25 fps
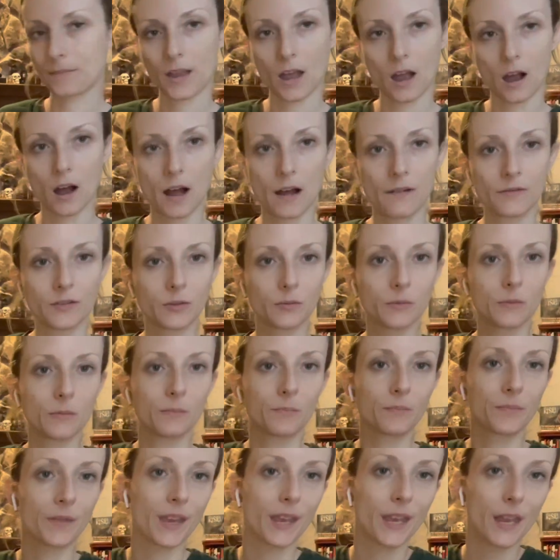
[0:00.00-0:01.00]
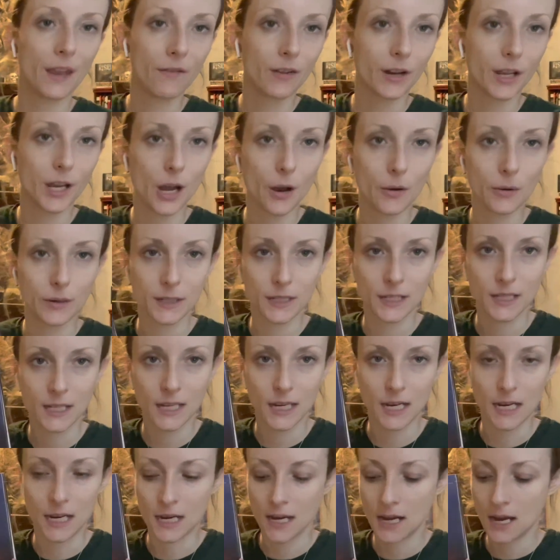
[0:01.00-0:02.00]
I'll have to give it a go and
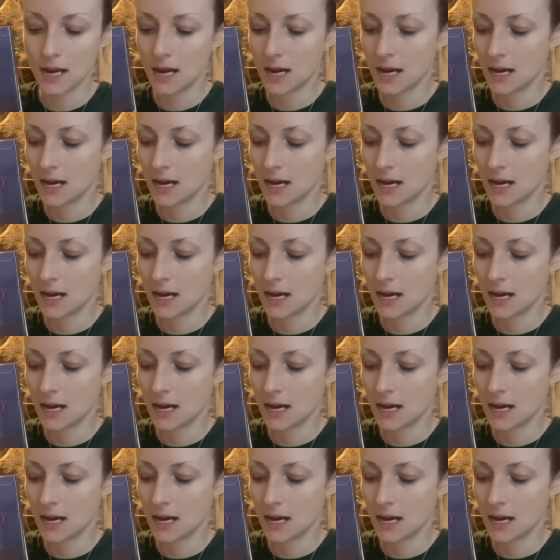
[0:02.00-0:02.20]
see.